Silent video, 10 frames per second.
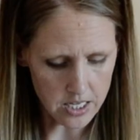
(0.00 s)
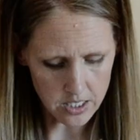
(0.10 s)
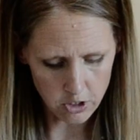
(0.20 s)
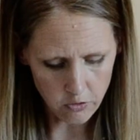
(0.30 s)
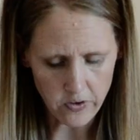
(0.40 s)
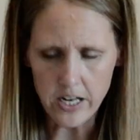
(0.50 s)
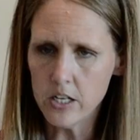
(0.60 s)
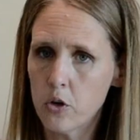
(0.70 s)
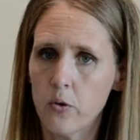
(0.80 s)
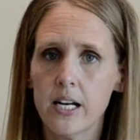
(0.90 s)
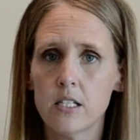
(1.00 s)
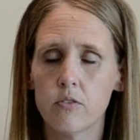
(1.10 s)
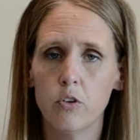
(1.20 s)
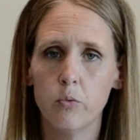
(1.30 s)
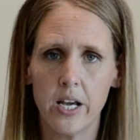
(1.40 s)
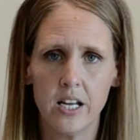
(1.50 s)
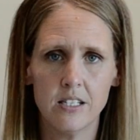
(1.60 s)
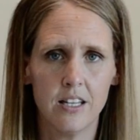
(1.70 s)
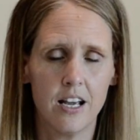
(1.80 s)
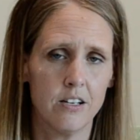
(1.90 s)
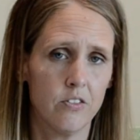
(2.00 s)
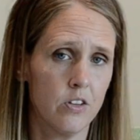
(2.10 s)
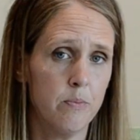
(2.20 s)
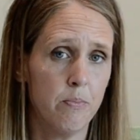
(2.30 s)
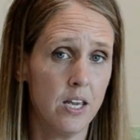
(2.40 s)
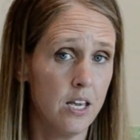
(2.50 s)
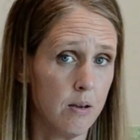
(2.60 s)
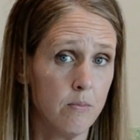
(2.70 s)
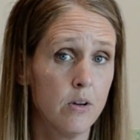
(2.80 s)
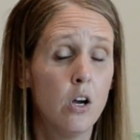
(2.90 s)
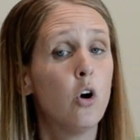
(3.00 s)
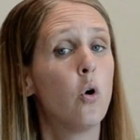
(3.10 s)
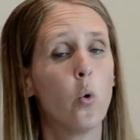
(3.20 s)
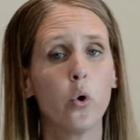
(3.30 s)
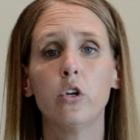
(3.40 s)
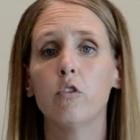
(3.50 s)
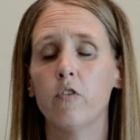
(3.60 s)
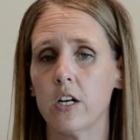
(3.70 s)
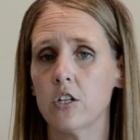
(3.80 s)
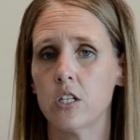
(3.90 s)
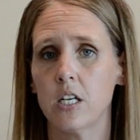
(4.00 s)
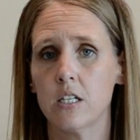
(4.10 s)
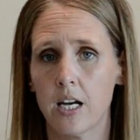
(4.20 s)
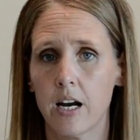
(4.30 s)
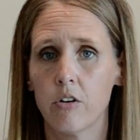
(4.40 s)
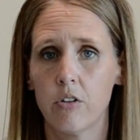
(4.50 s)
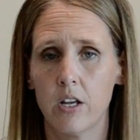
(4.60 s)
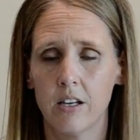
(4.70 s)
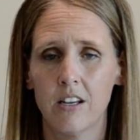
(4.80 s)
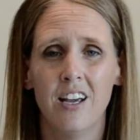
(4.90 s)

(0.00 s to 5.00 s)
And then you find a graceful way to the end of the hymn, or you finish the entire thing.